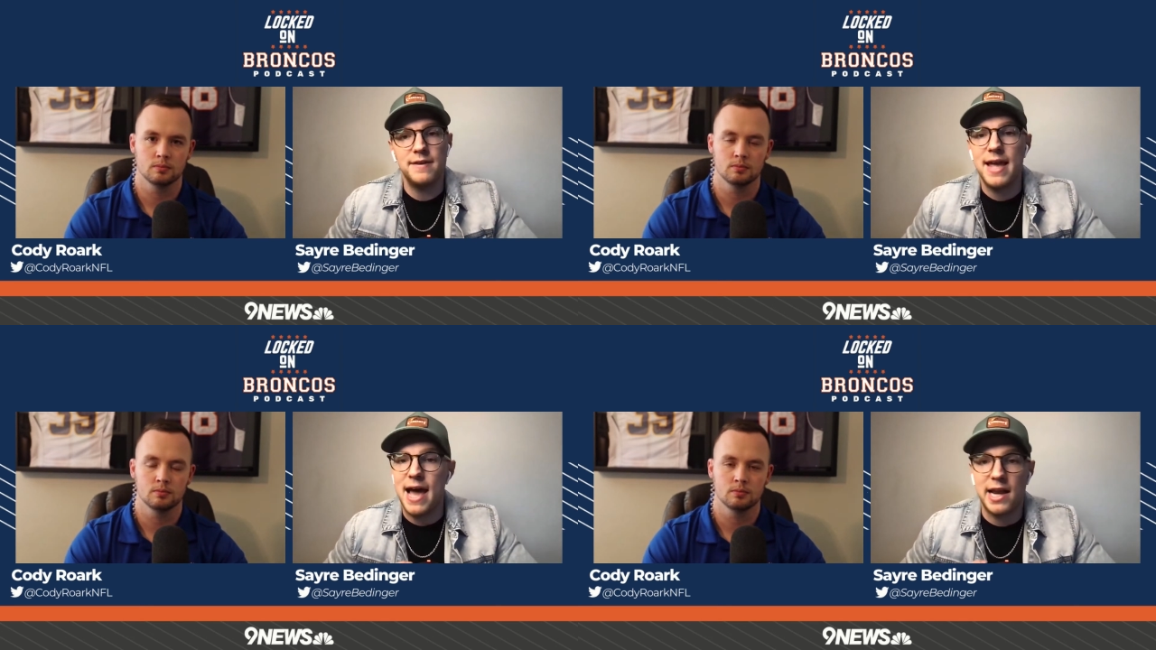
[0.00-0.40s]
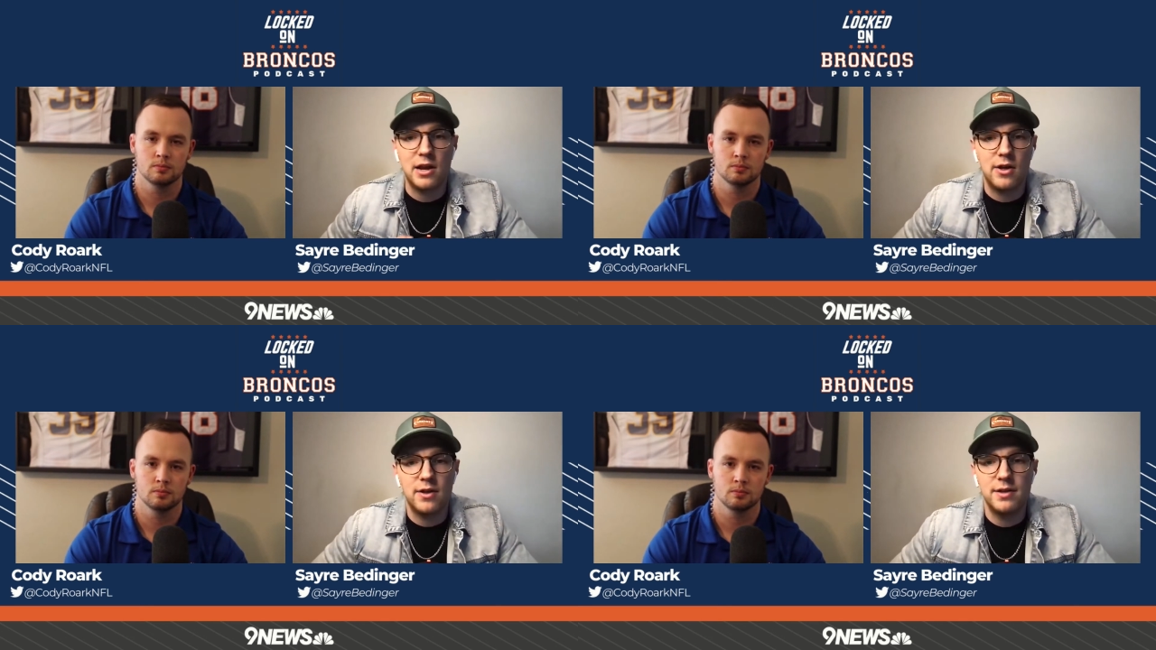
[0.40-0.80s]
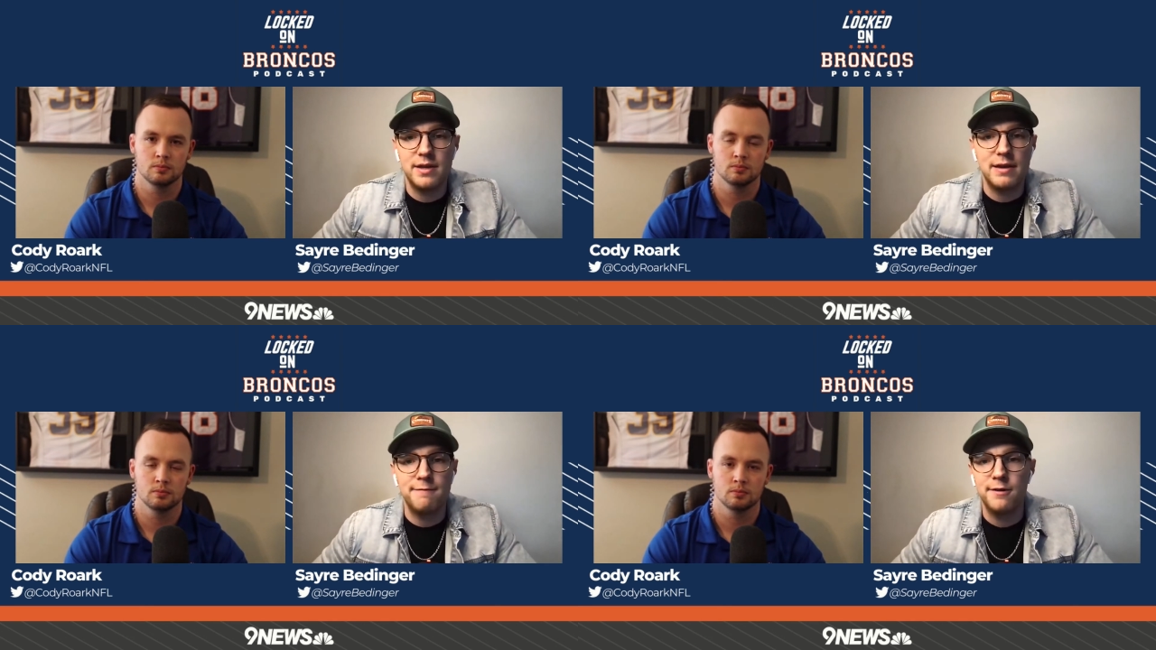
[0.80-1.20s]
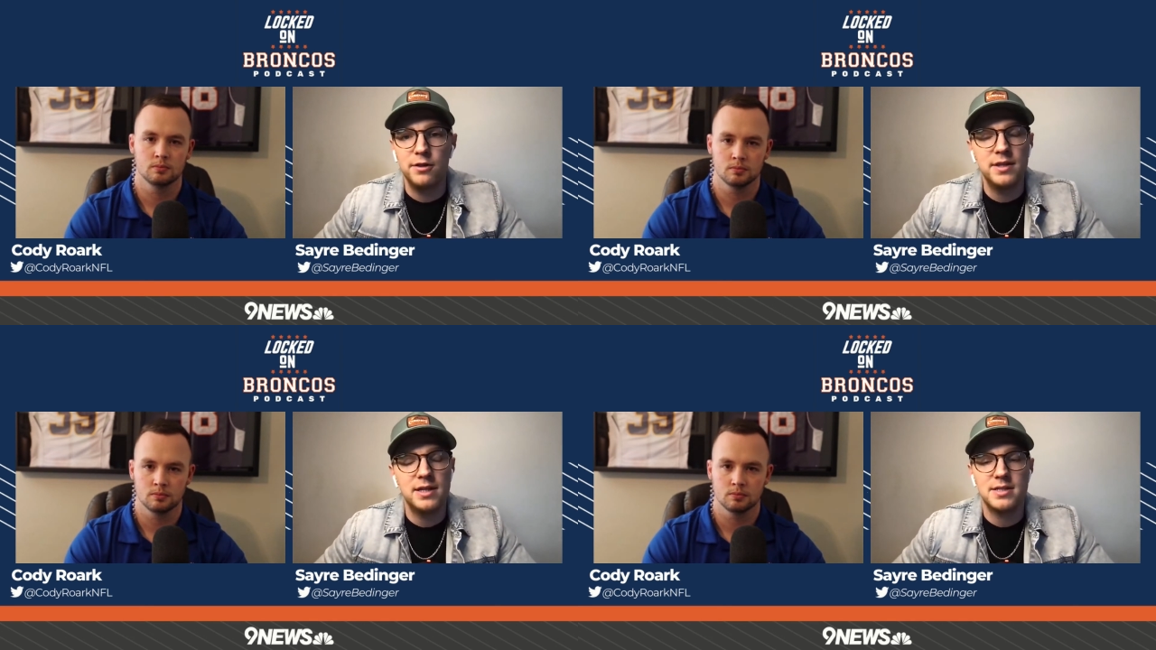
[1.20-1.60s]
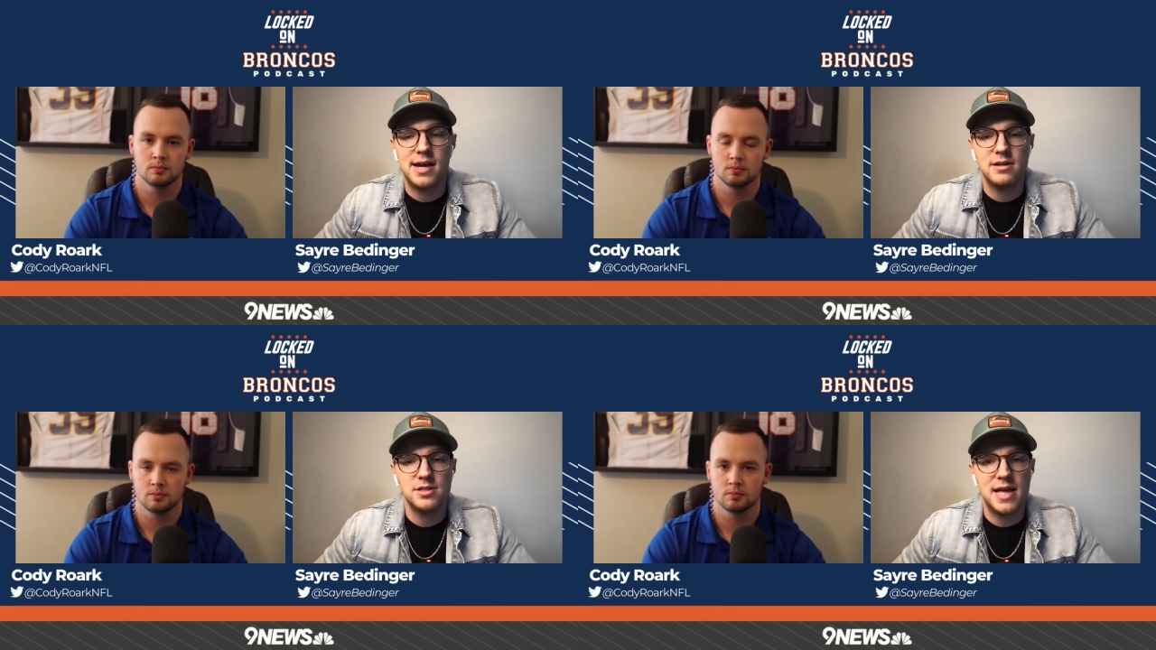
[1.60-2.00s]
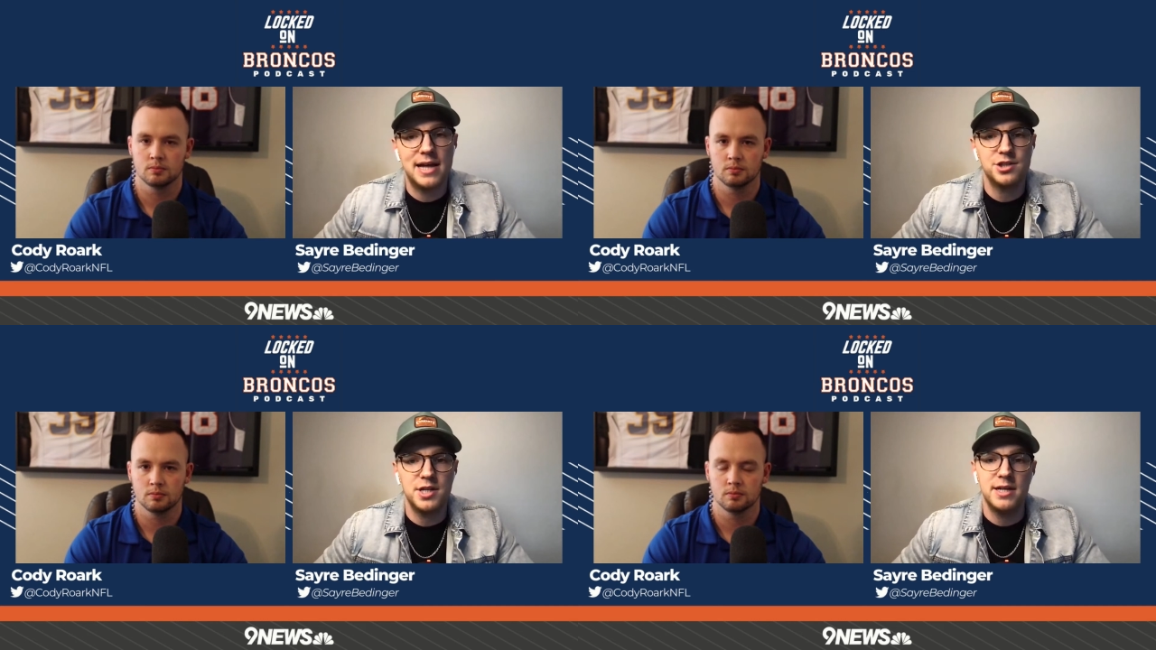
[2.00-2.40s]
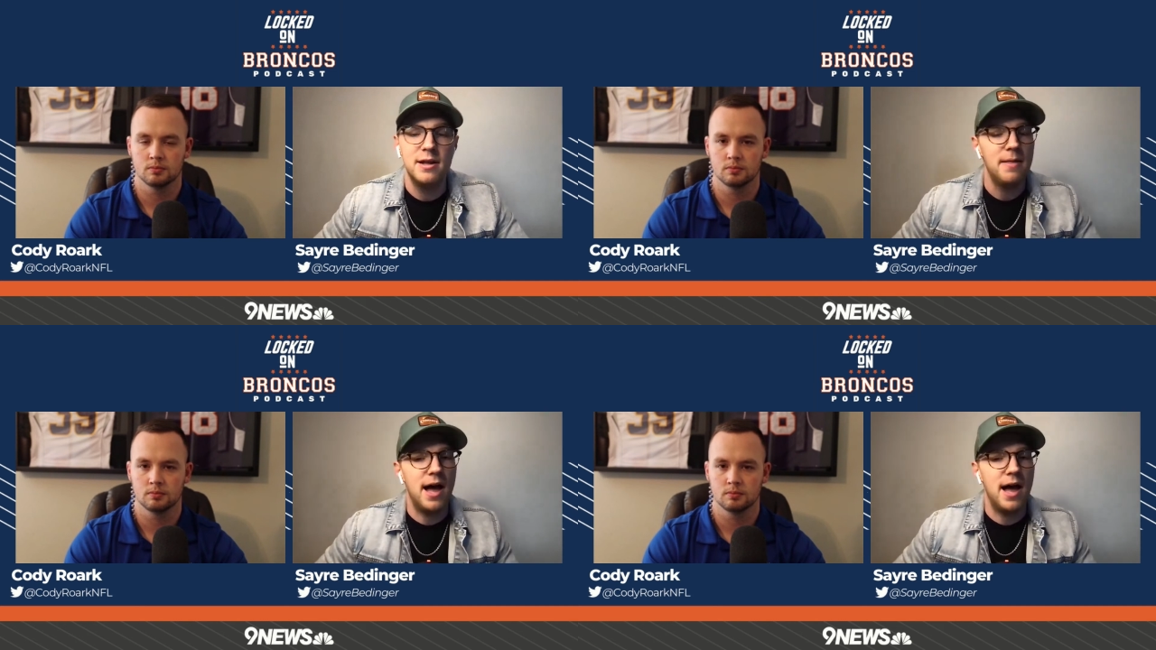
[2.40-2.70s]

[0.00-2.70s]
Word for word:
Speaker 1: He had it all. He filled the entire stat sheet.